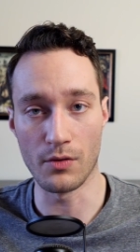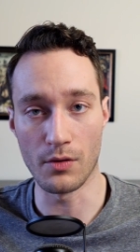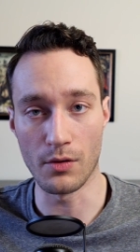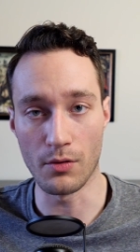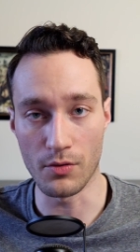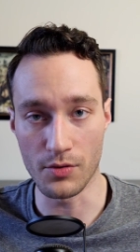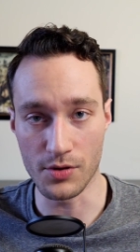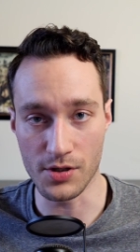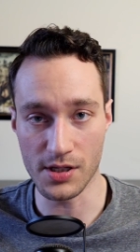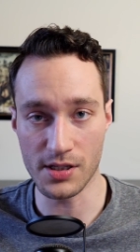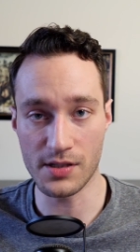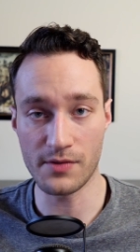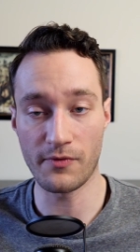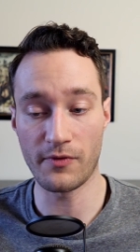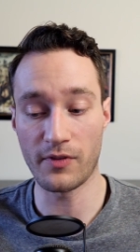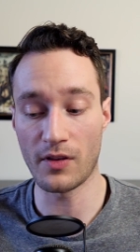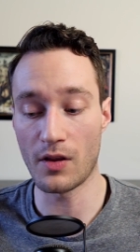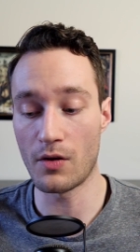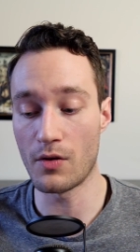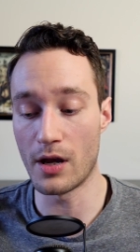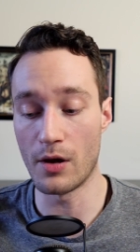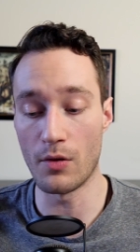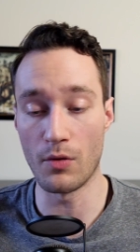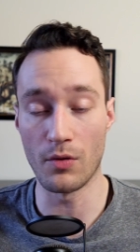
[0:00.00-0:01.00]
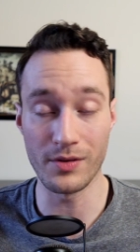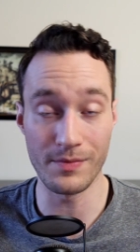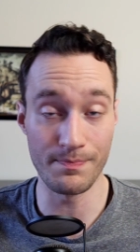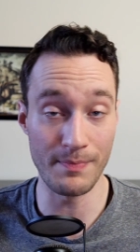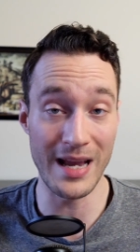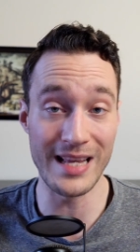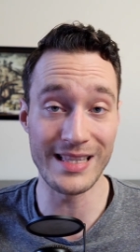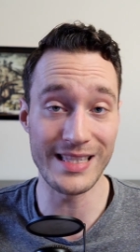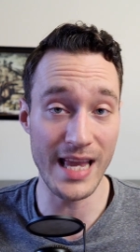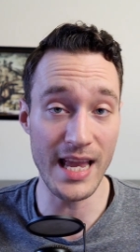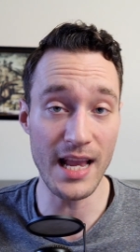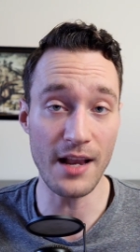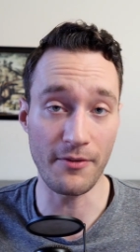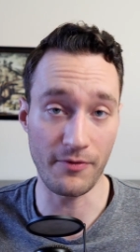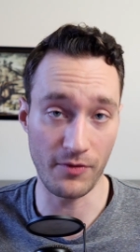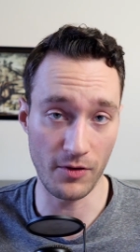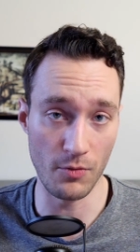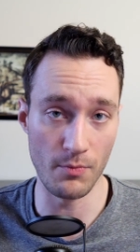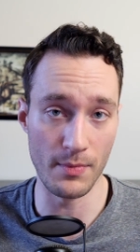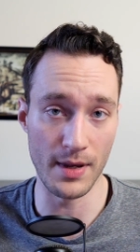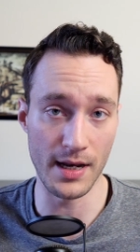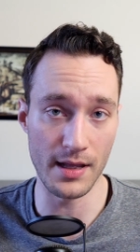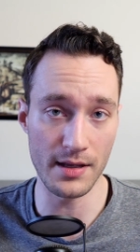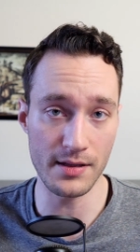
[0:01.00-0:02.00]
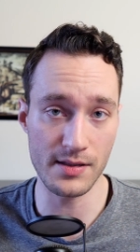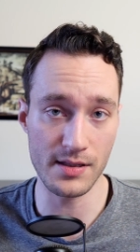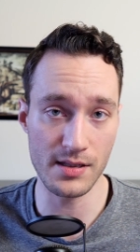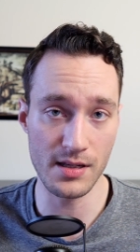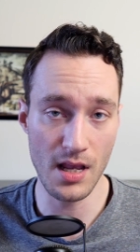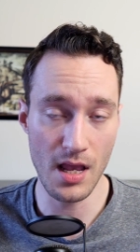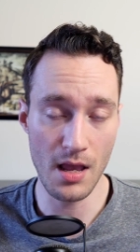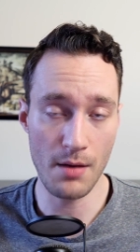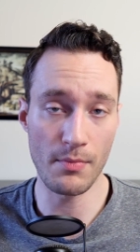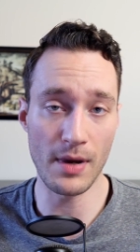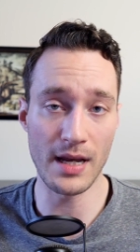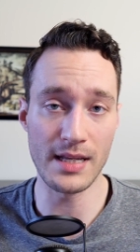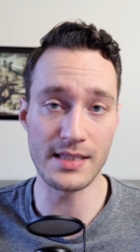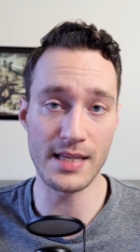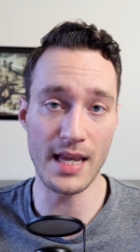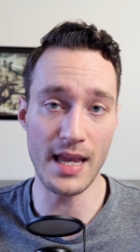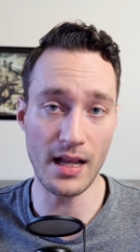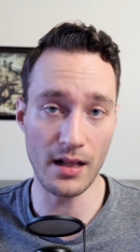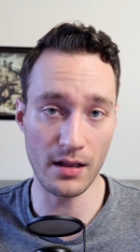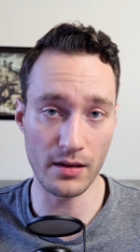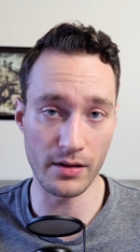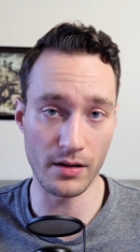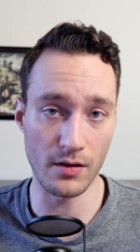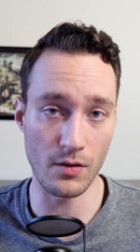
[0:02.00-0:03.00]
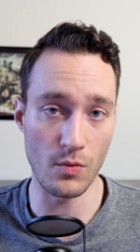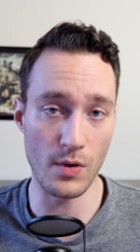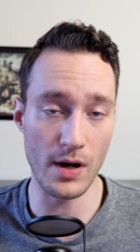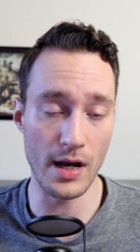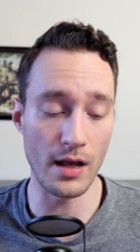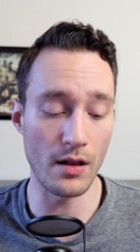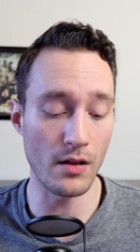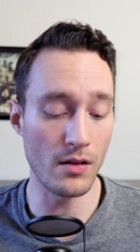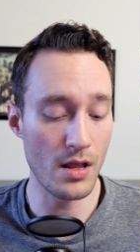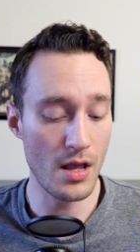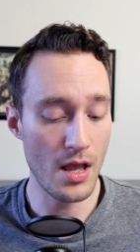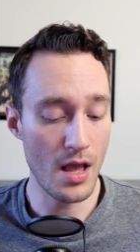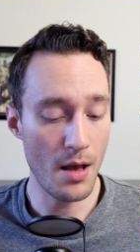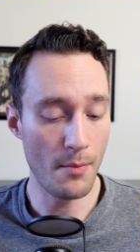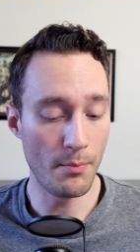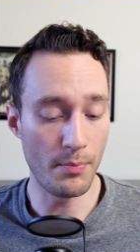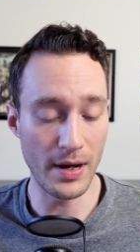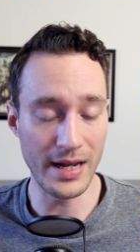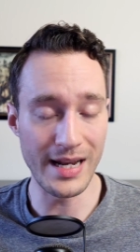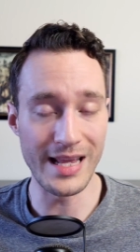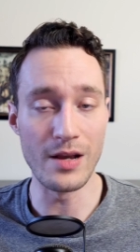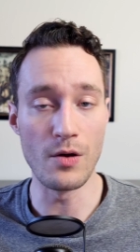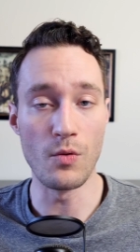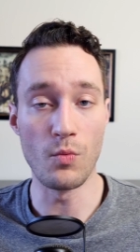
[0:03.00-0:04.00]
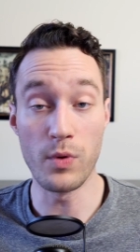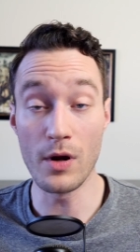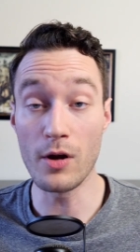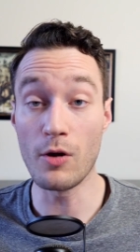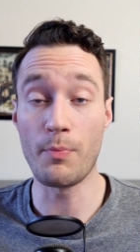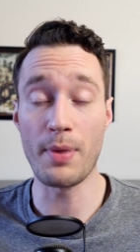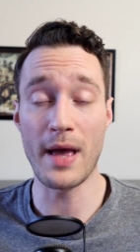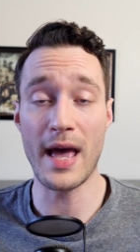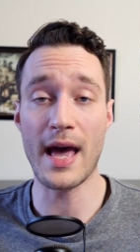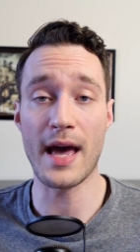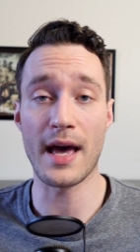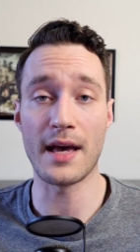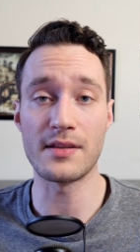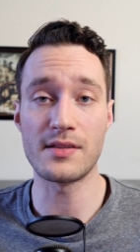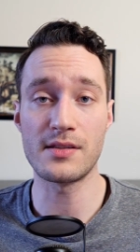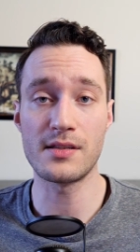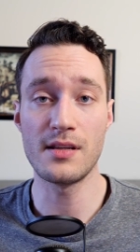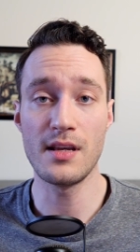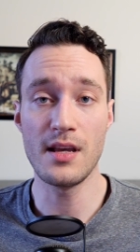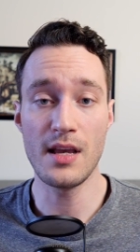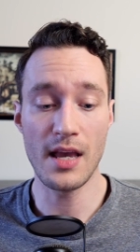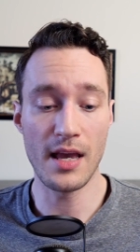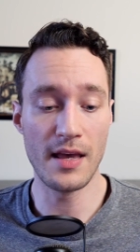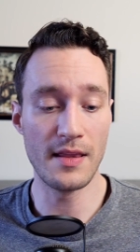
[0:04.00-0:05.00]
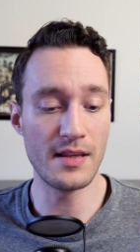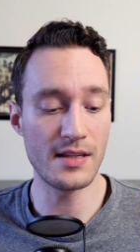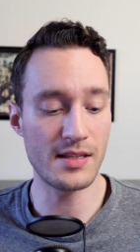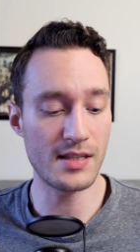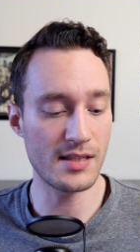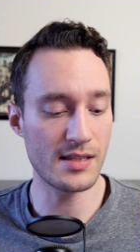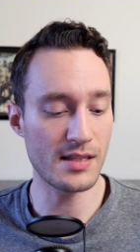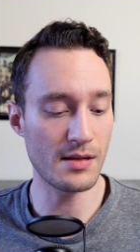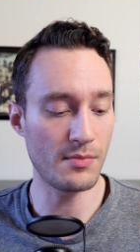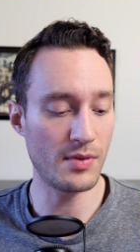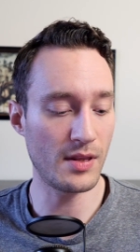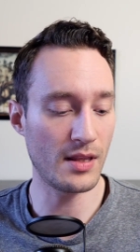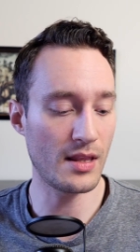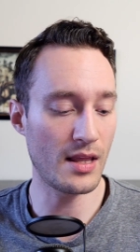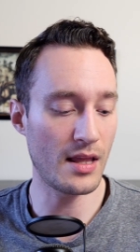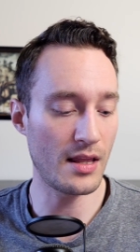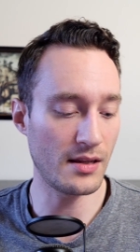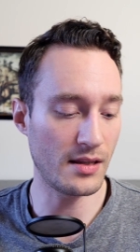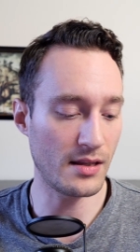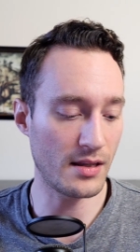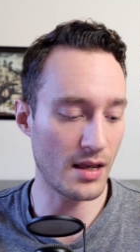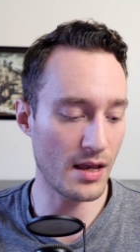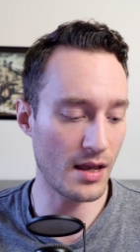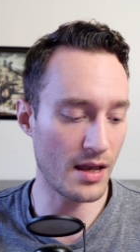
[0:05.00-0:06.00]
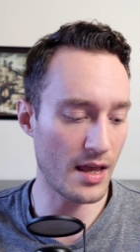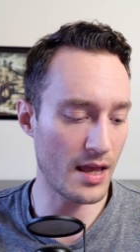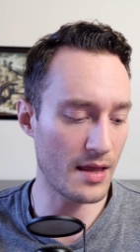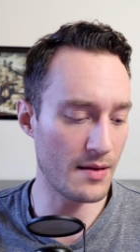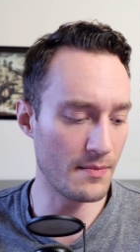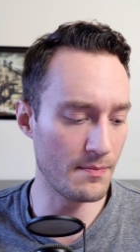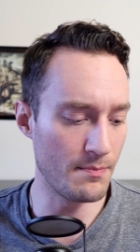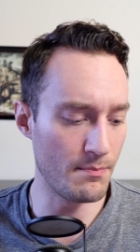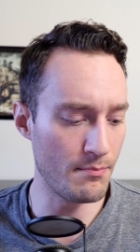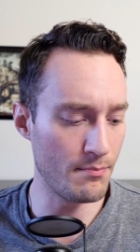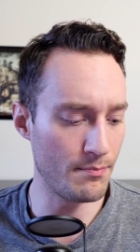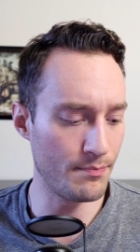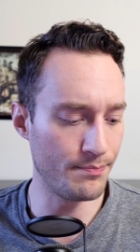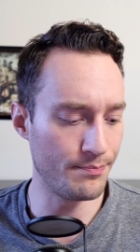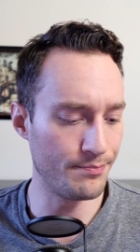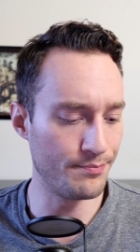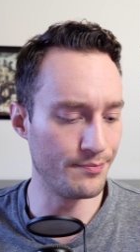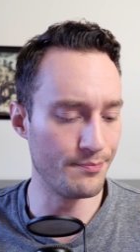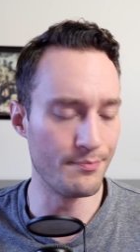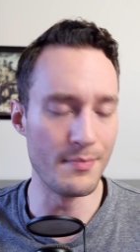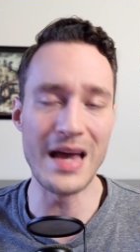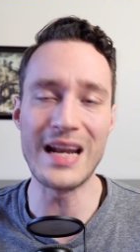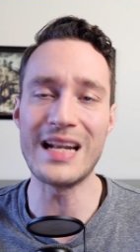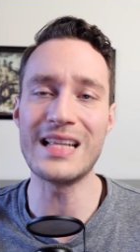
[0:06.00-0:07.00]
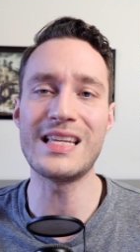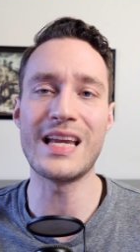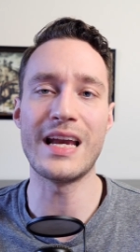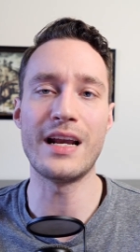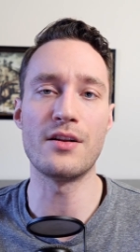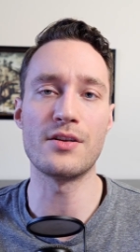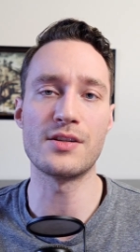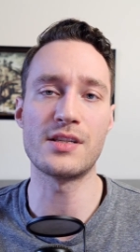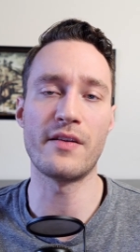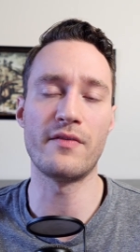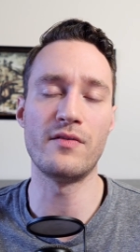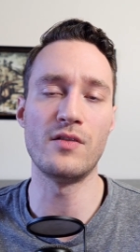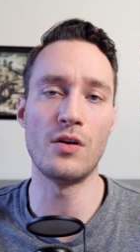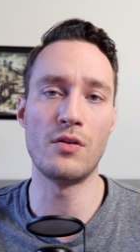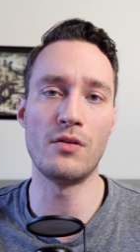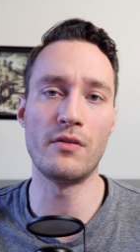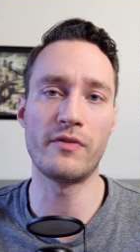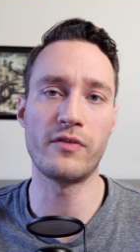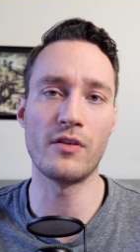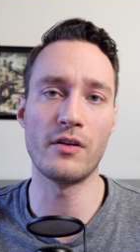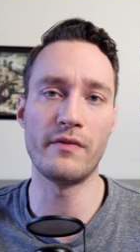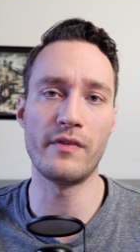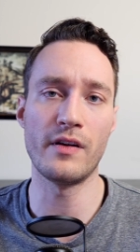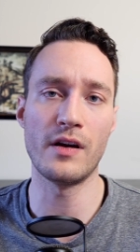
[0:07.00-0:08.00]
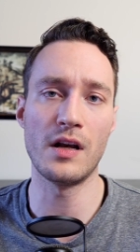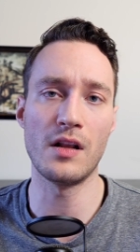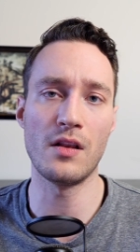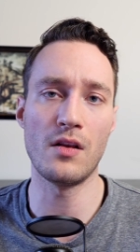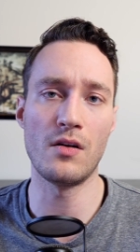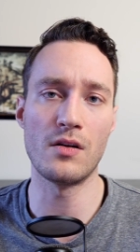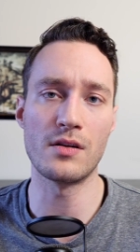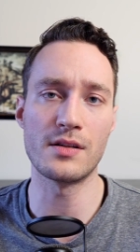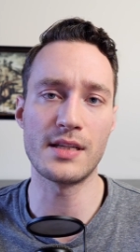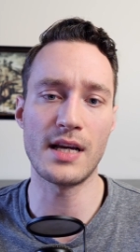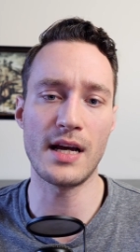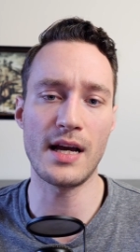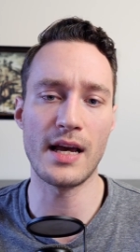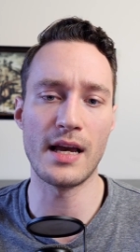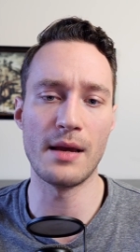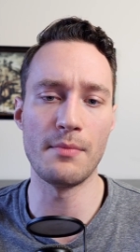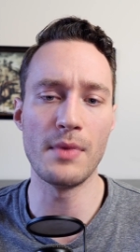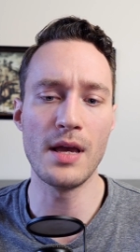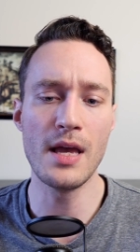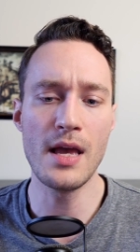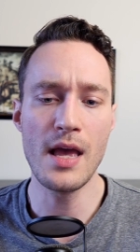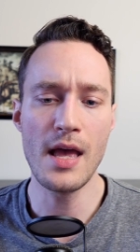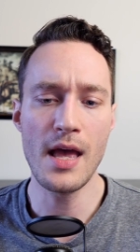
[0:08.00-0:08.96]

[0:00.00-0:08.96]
It will just flow. It will, might take a few minutes, might take a little while, but it will pass. And this is something that uh, meditators have known for a very long time.